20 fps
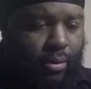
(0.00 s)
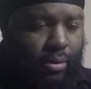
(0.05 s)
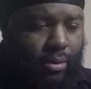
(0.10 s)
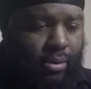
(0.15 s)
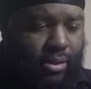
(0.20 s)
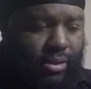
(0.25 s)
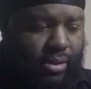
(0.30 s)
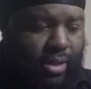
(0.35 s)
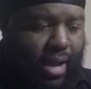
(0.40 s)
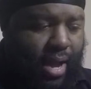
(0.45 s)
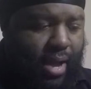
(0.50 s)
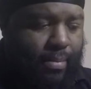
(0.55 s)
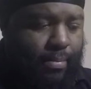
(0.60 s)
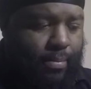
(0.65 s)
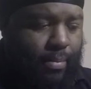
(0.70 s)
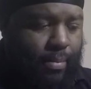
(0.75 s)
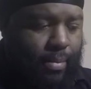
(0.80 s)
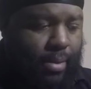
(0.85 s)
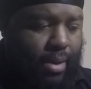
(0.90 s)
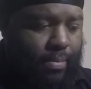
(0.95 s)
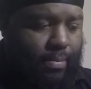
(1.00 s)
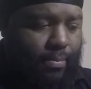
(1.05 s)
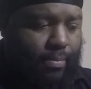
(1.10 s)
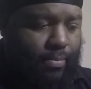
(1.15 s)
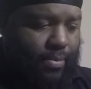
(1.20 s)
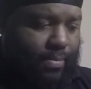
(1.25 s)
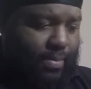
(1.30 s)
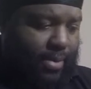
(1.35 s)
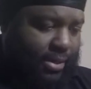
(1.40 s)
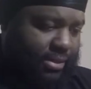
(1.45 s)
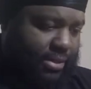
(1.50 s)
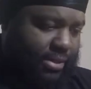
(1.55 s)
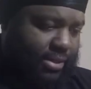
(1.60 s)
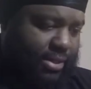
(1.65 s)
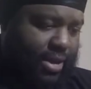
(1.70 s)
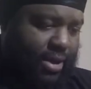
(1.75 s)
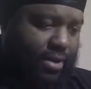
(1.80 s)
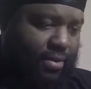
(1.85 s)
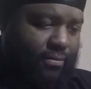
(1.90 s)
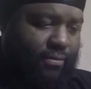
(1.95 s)
stop, it makes the
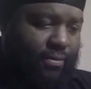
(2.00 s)
tail